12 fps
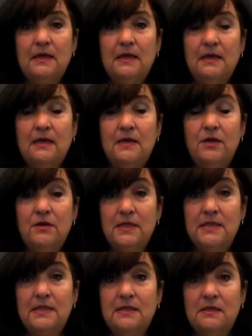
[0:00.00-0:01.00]
a
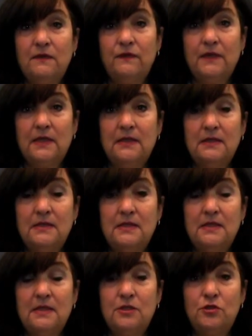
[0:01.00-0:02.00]
clearance certificate
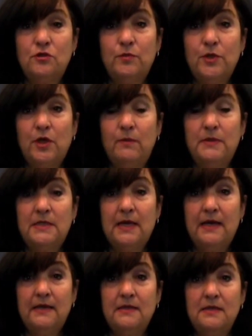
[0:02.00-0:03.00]
needs to be
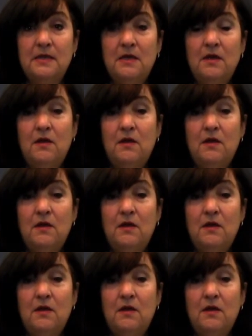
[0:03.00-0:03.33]
obtained